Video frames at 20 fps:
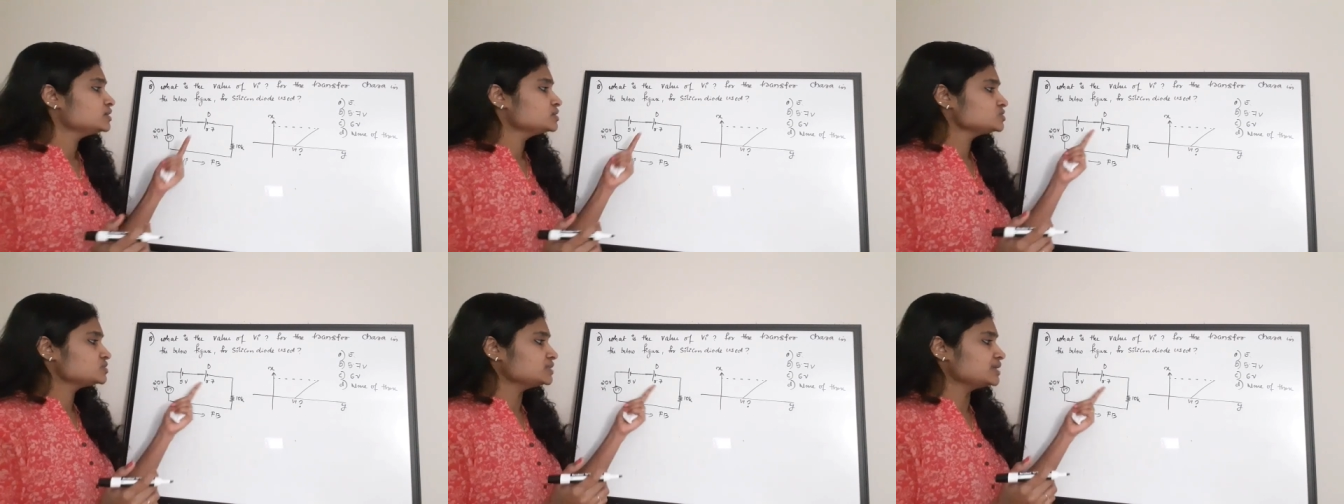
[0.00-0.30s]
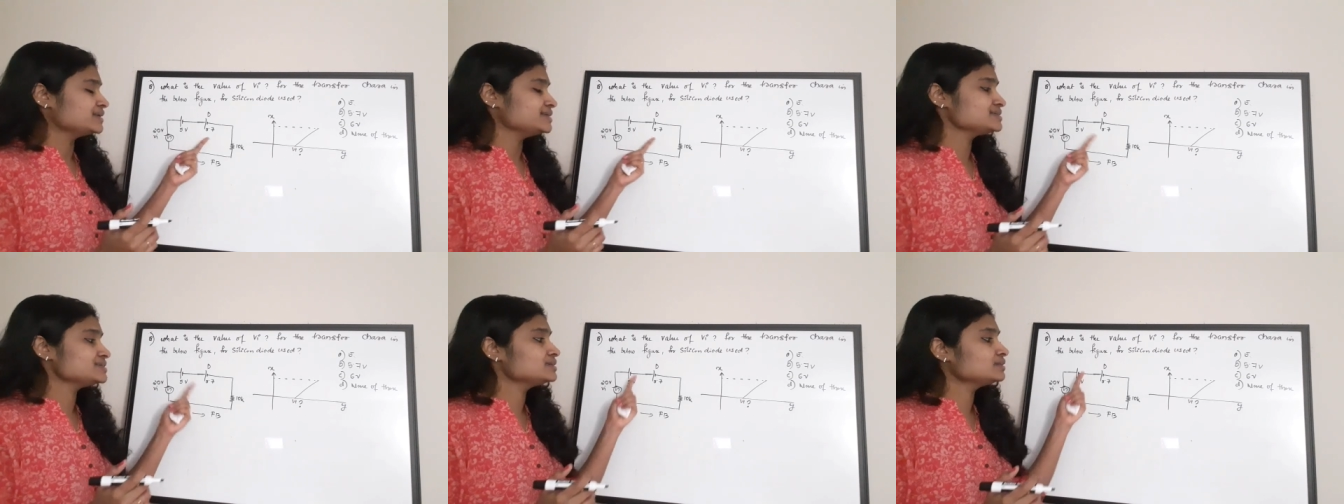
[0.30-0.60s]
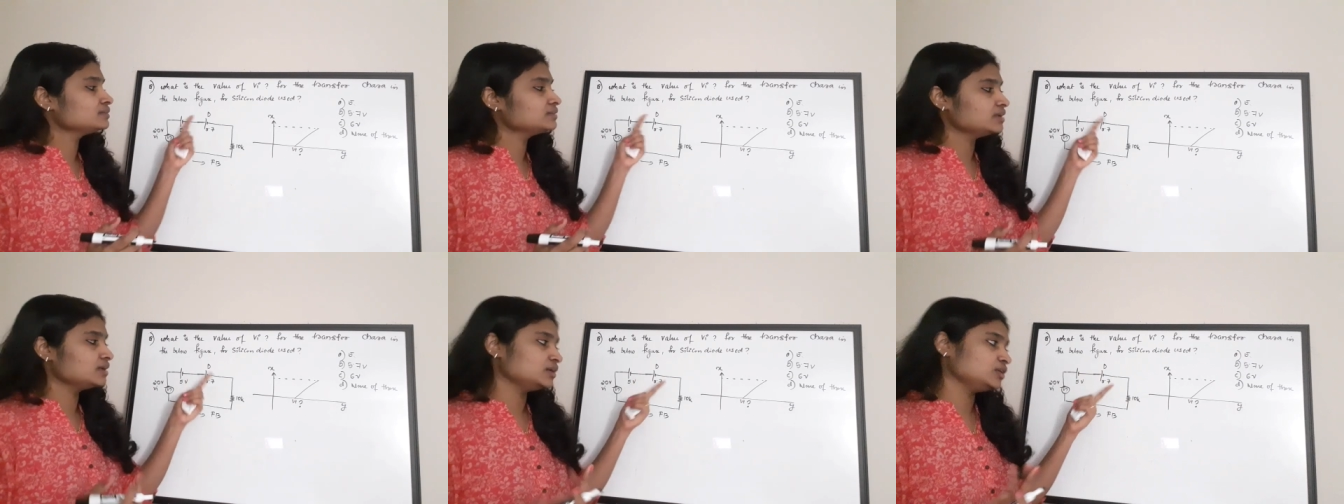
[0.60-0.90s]
So that is
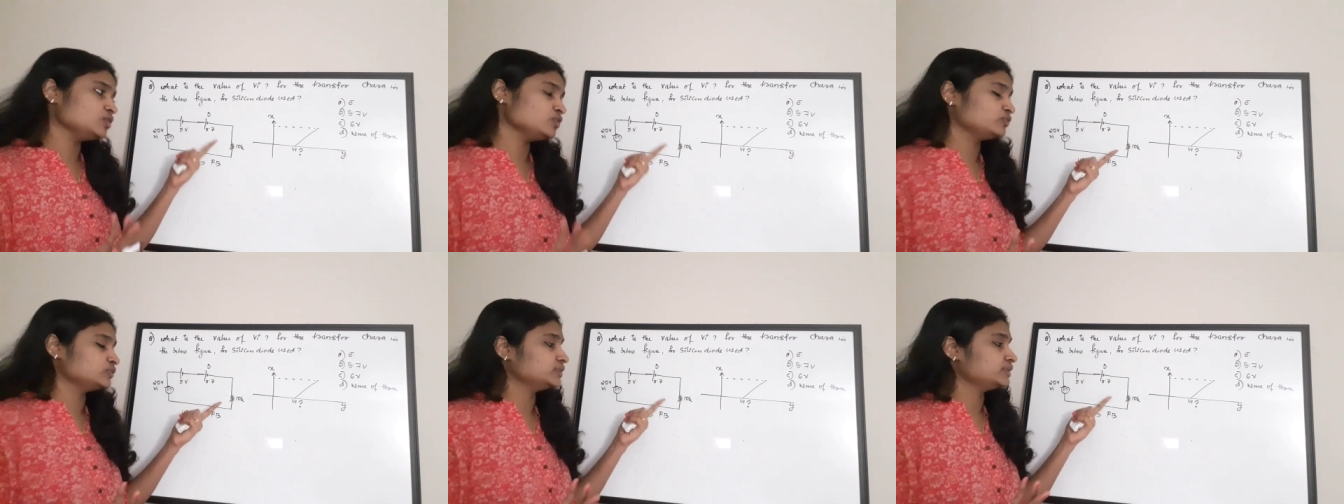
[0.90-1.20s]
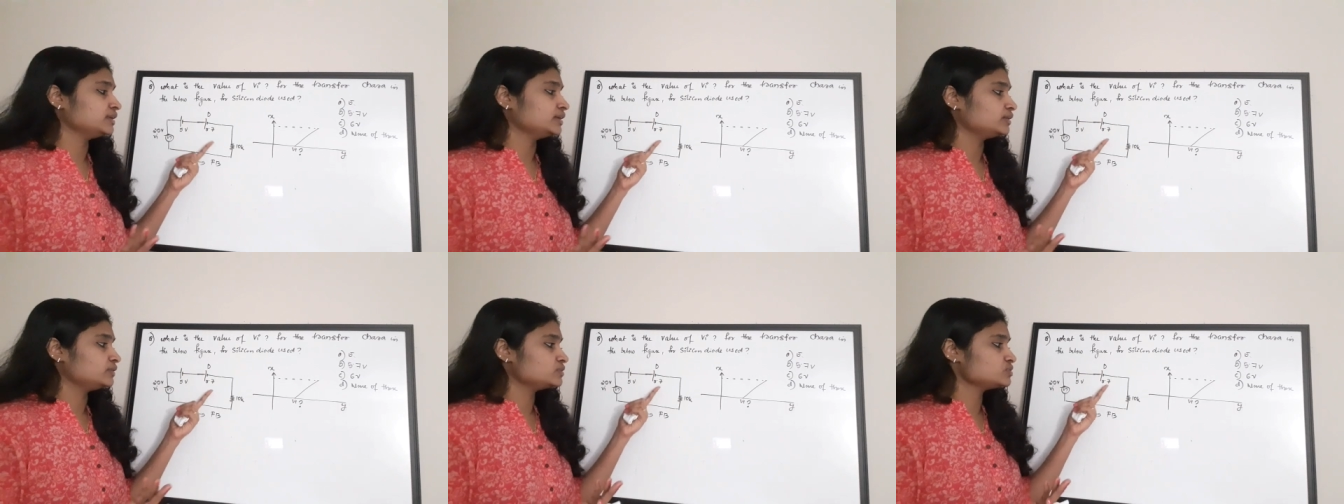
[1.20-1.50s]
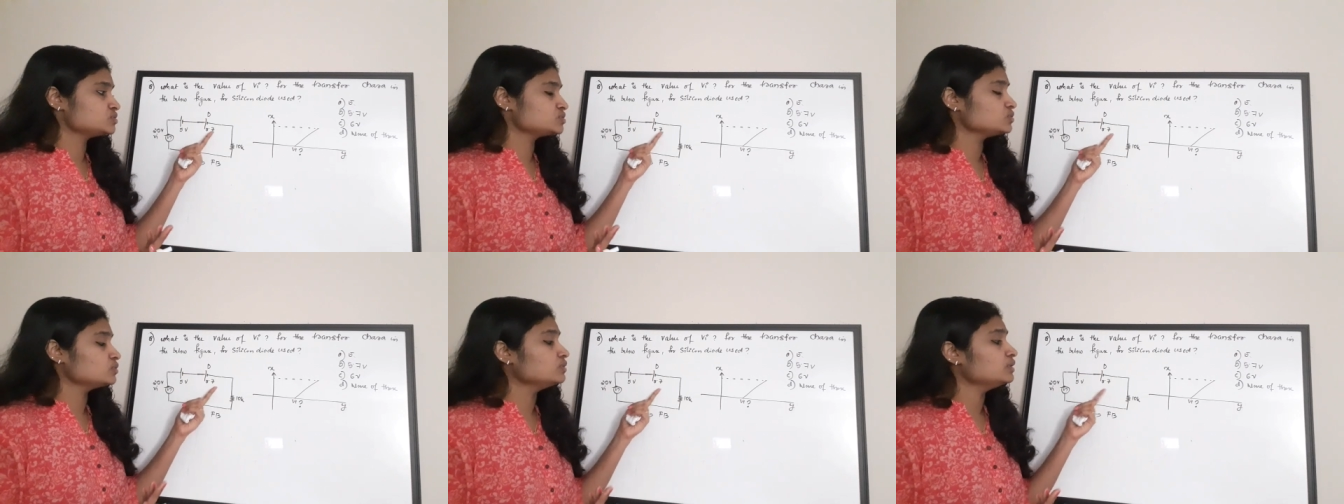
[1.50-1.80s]
a theory of the
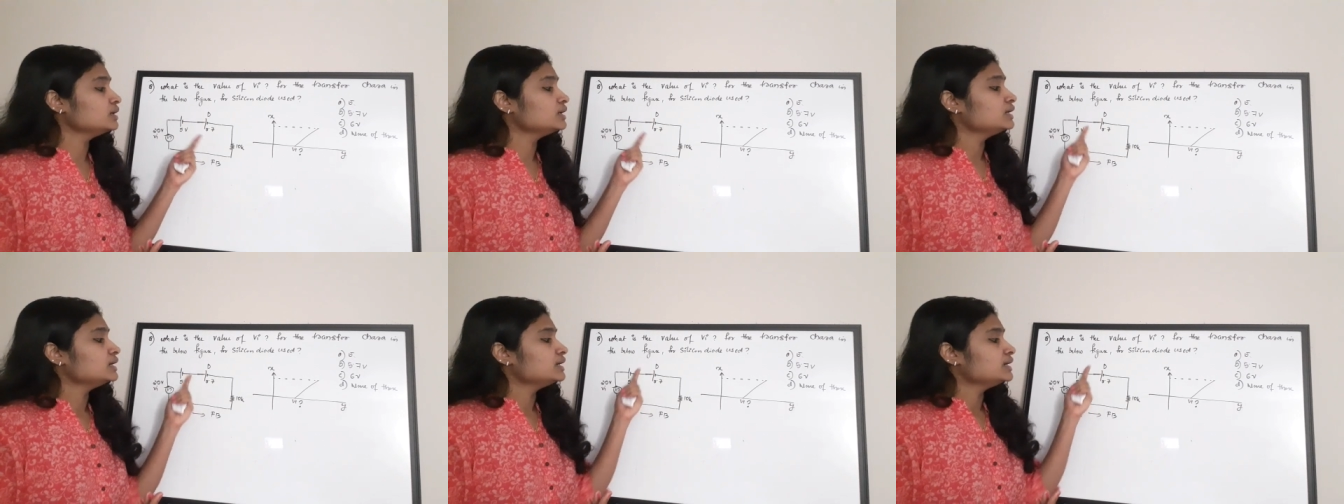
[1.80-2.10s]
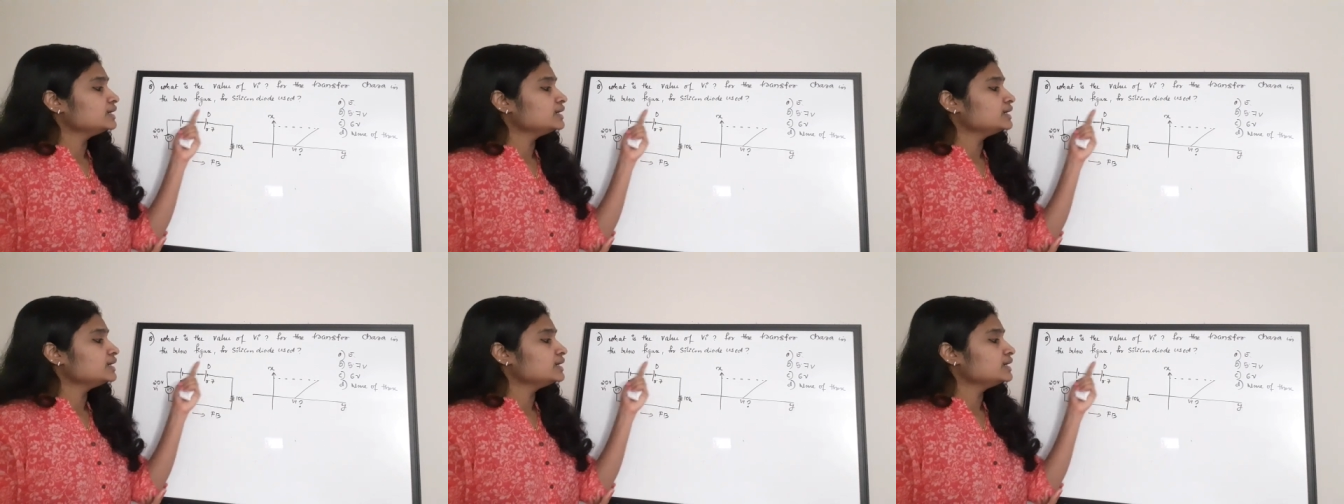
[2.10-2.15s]
diode. So